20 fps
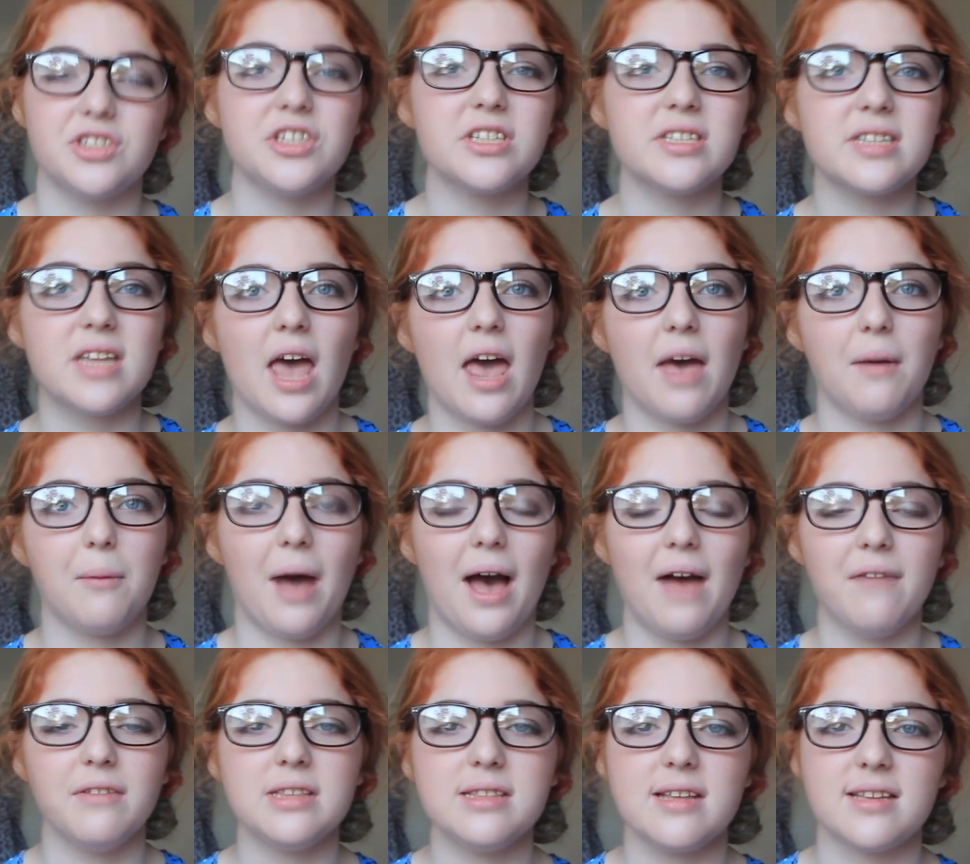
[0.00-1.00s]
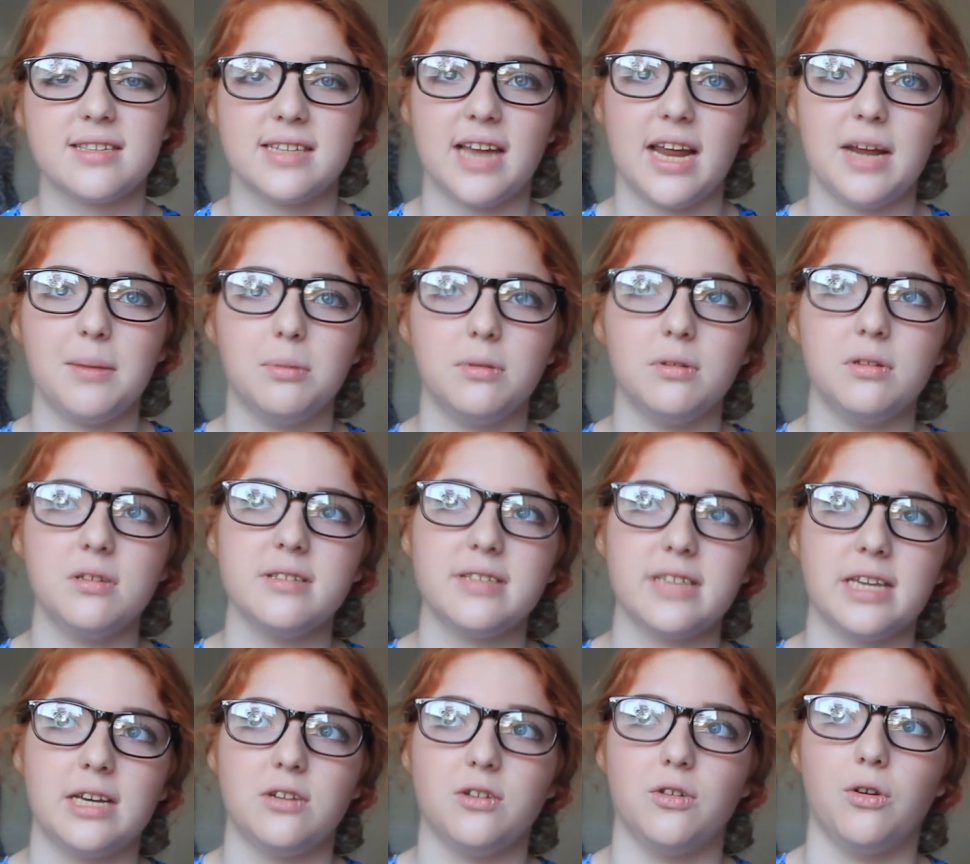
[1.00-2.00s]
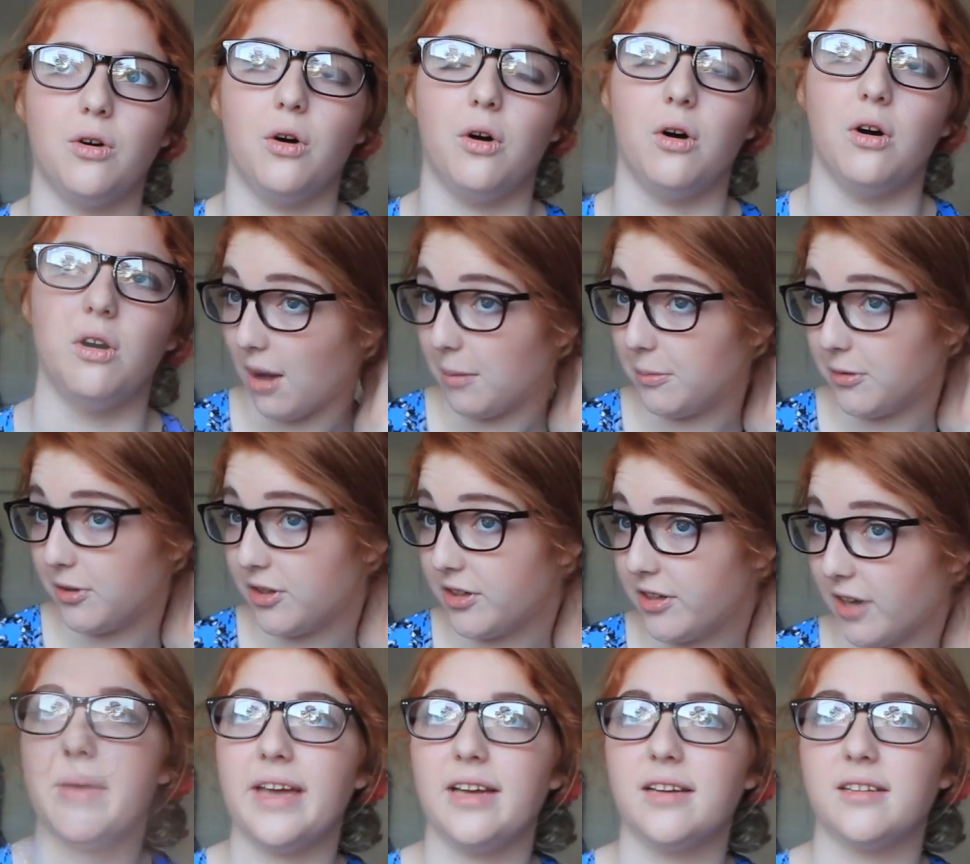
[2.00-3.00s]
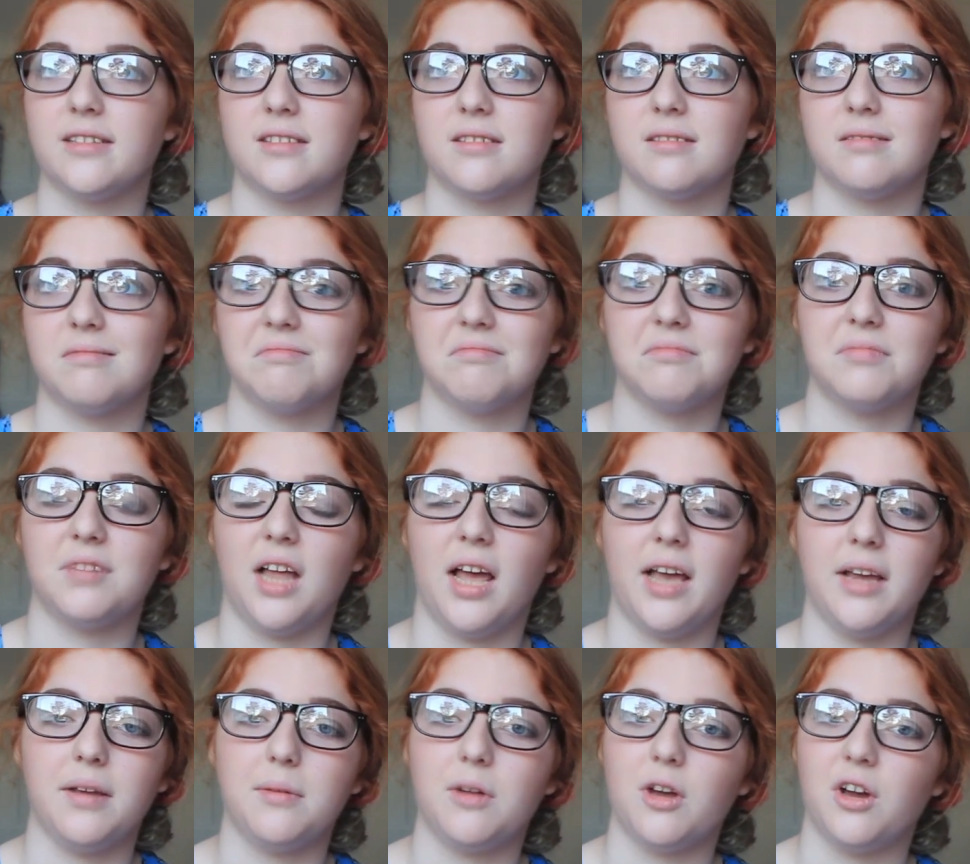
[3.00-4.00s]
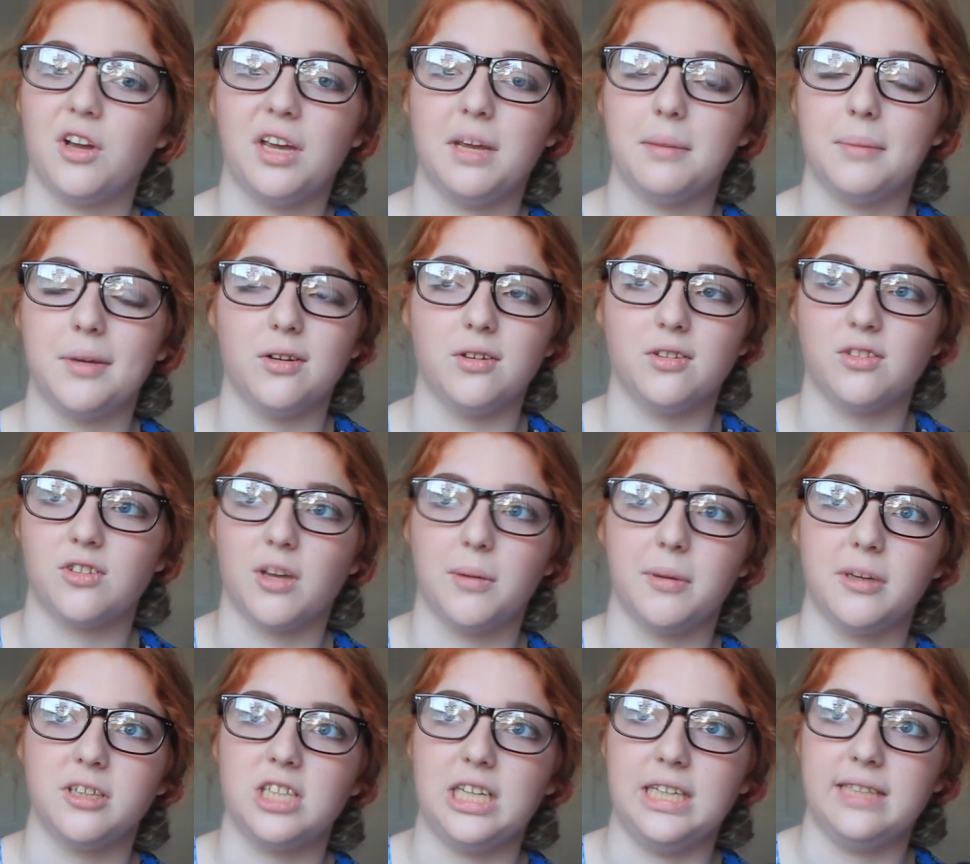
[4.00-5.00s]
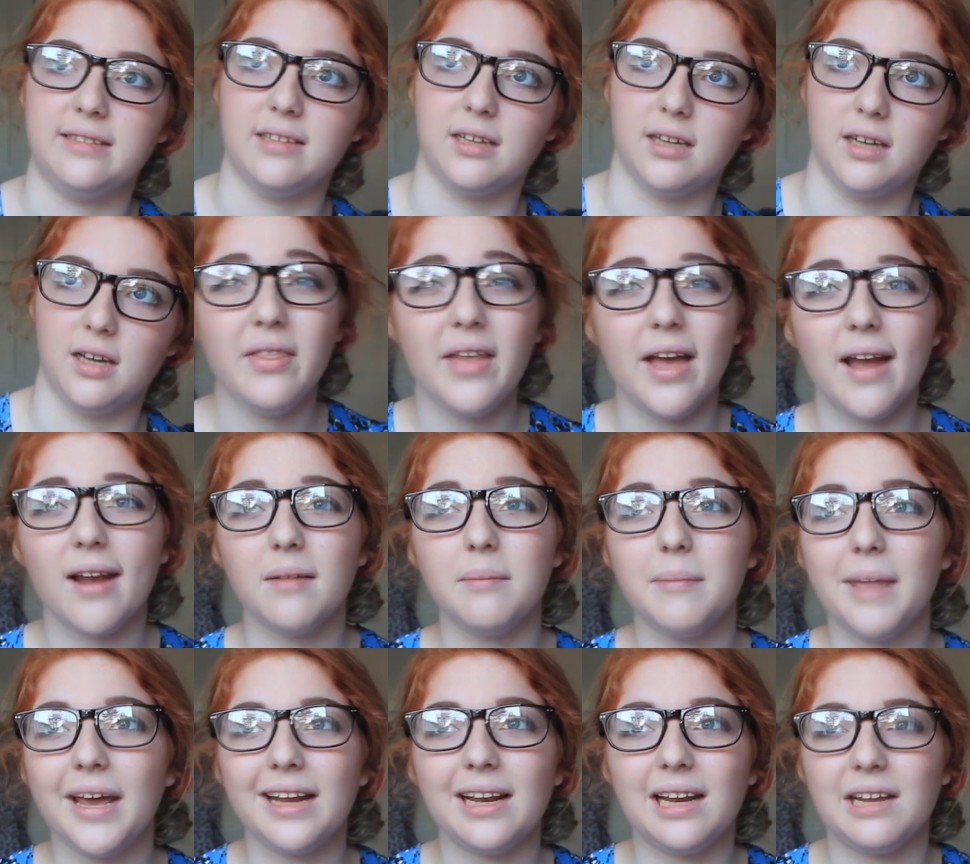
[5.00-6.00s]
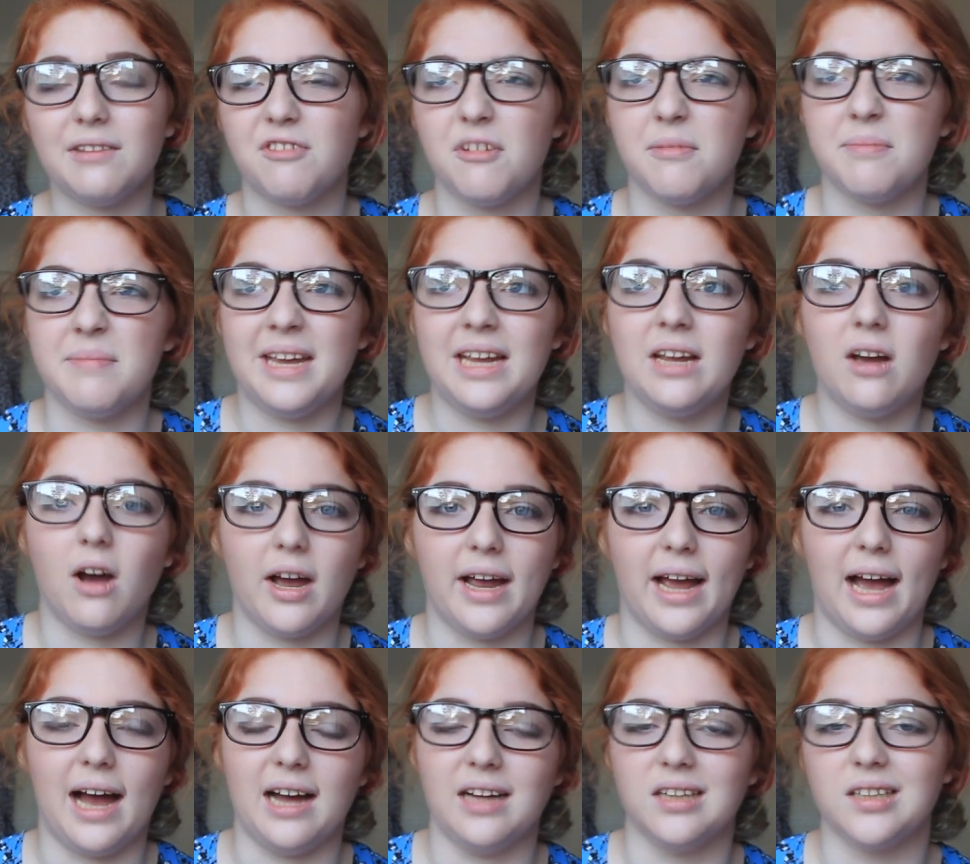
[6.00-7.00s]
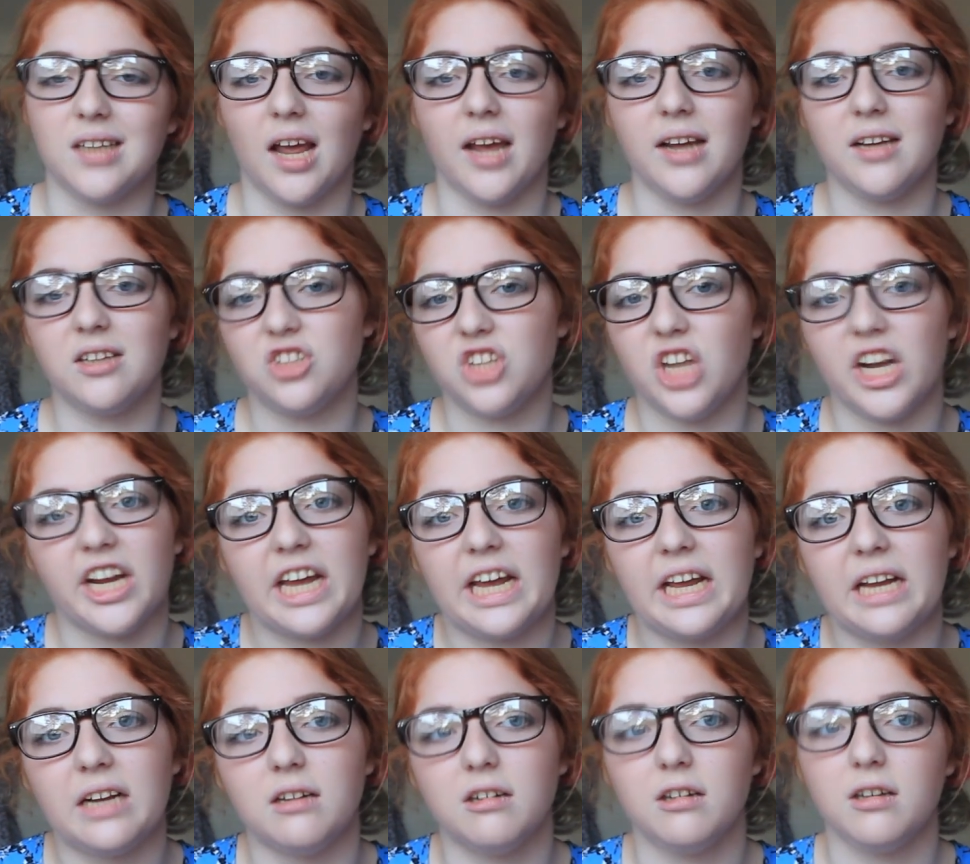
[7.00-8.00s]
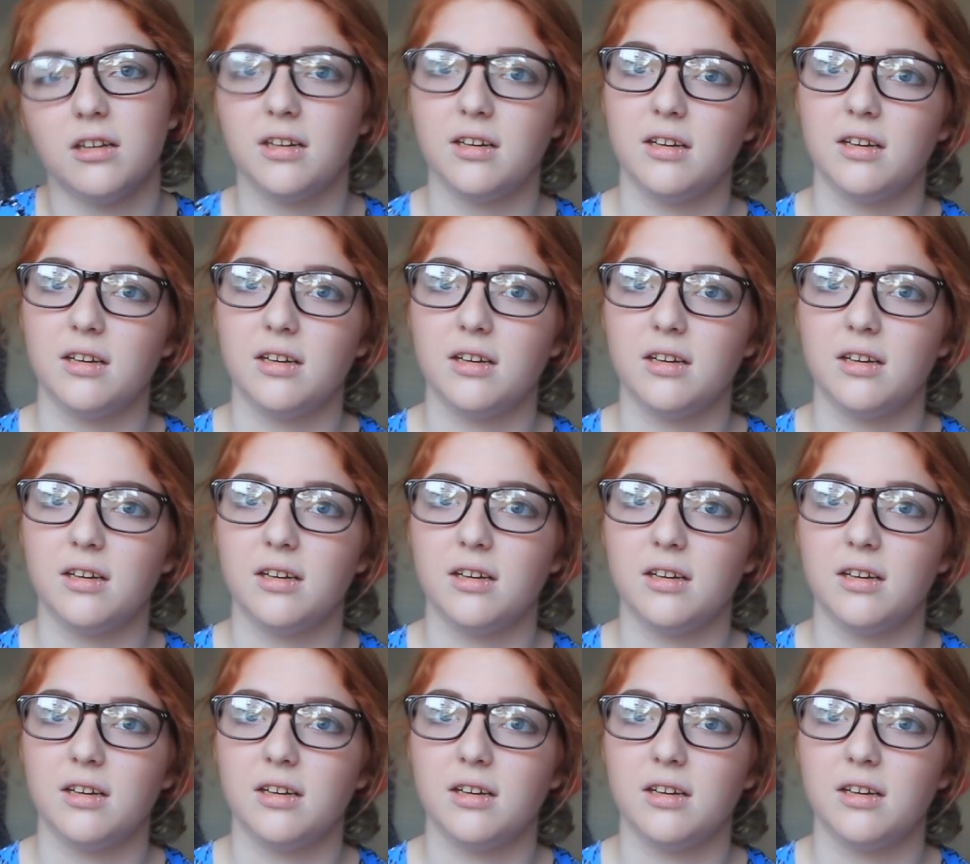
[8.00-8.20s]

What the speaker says: Just having the staples in your cupboard makes like cooking meals so much easier. And then mainly for meat, I had like chicken,